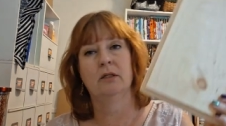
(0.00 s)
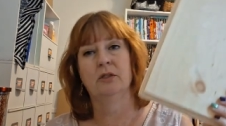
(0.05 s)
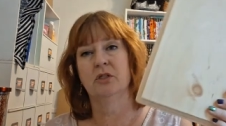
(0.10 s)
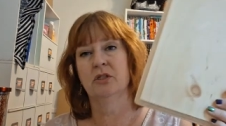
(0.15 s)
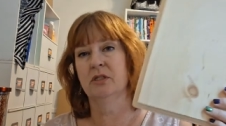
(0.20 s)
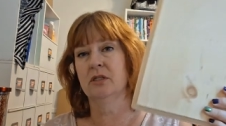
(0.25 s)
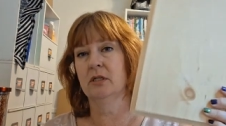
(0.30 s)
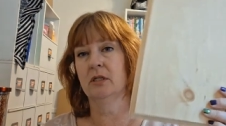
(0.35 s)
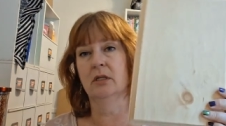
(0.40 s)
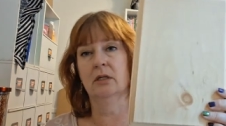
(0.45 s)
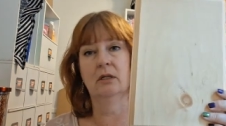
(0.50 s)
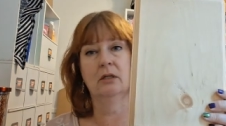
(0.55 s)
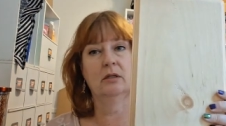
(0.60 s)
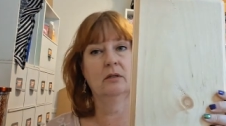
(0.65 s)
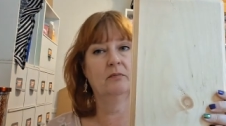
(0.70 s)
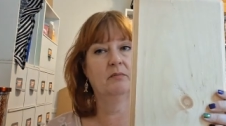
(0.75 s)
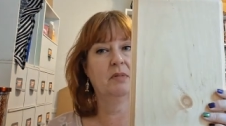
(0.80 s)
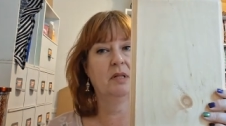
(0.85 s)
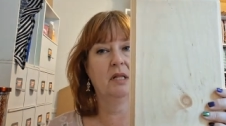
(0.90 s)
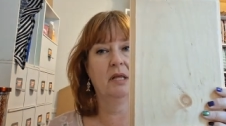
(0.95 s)
just a
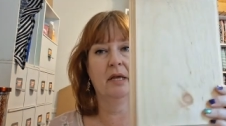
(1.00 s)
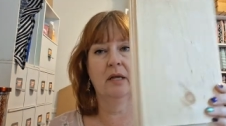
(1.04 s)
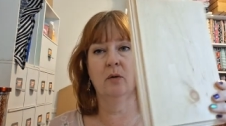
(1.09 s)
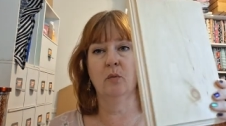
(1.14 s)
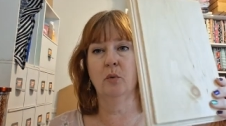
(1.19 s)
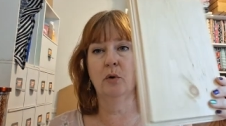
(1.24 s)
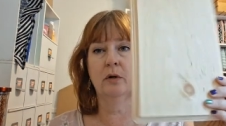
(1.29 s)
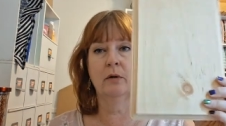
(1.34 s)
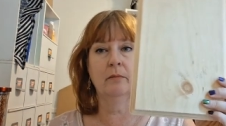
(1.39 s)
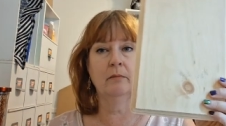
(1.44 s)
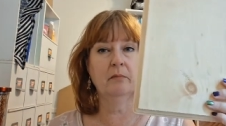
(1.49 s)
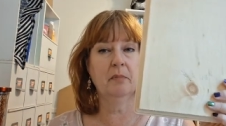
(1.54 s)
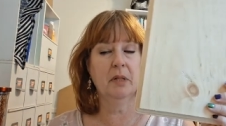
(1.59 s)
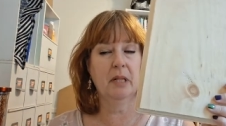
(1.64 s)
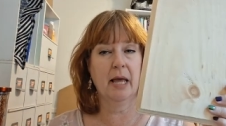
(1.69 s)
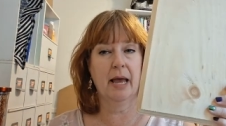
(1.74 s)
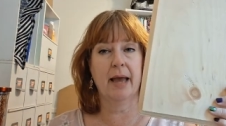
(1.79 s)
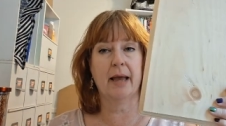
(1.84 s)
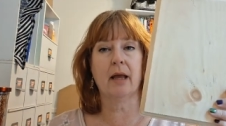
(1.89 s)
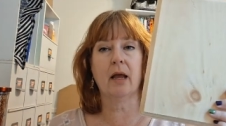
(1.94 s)
little plain wooden
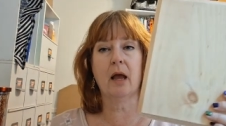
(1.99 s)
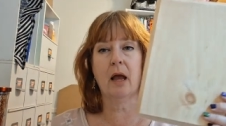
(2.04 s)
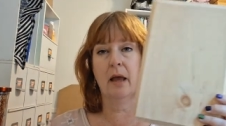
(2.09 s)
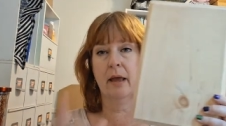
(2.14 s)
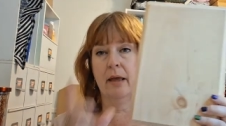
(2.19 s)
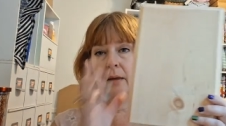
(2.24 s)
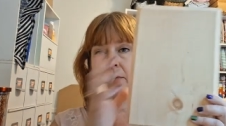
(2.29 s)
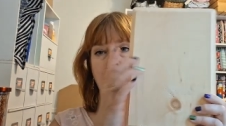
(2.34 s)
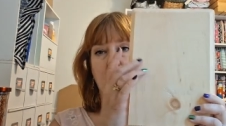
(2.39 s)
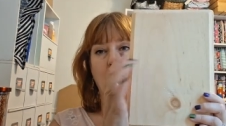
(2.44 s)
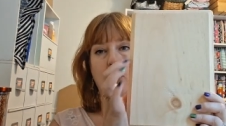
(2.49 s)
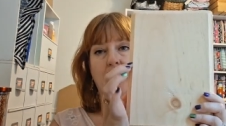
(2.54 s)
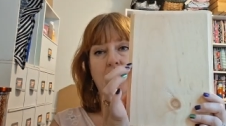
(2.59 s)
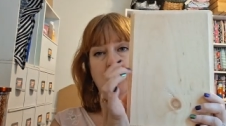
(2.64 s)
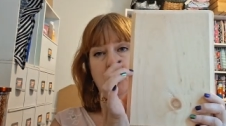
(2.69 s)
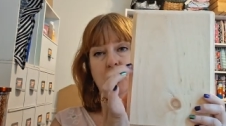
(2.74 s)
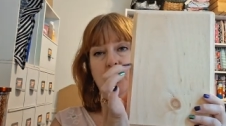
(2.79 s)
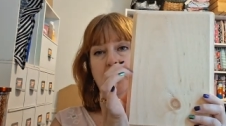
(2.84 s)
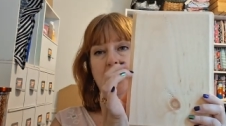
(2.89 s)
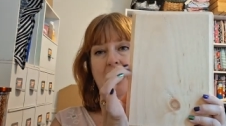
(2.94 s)
plaque. I am
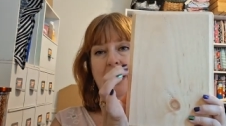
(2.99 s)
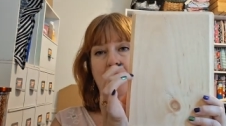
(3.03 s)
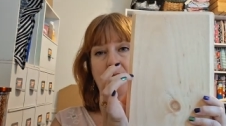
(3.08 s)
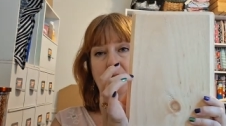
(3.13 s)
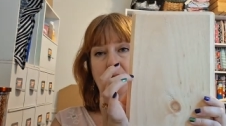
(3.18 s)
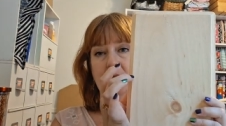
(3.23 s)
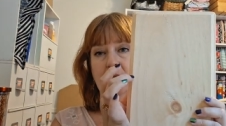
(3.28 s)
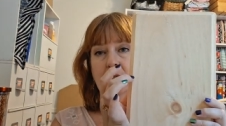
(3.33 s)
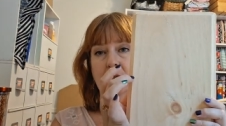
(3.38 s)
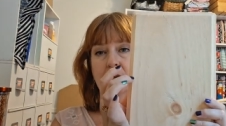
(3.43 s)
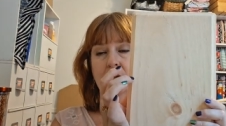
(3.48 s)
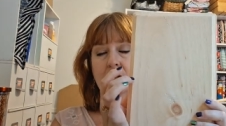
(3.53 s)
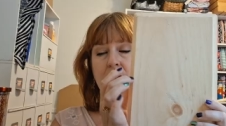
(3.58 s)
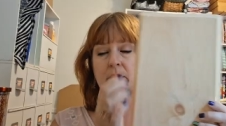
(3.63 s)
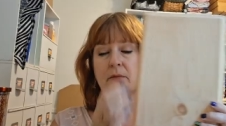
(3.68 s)
going to paint it